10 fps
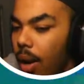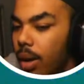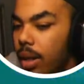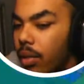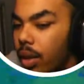
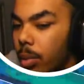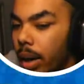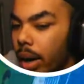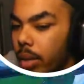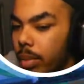healing
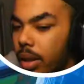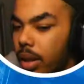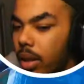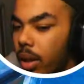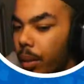here. I know
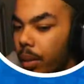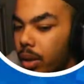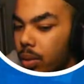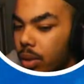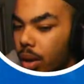exactly where he's
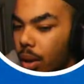located